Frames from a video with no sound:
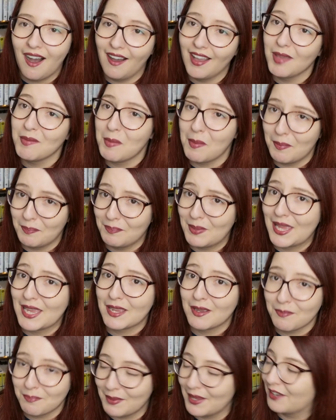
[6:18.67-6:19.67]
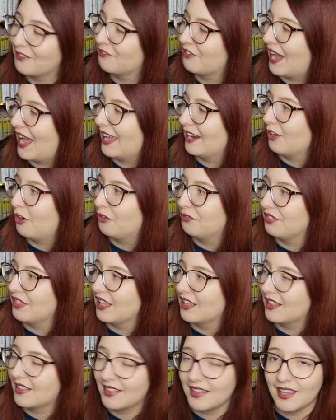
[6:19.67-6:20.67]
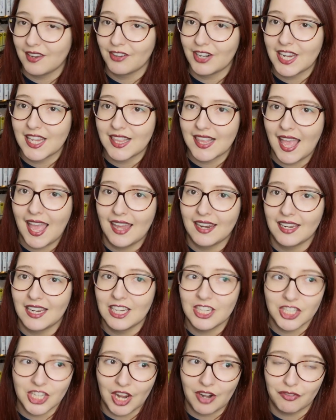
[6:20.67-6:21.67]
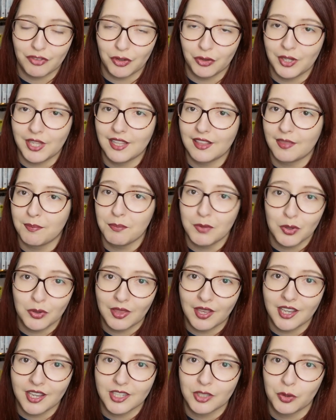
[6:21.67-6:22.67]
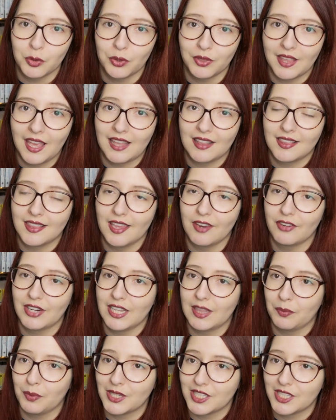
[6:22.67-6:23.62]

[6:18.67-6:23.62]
I am a big, big fan of this series and in general his Moontide Quartet series,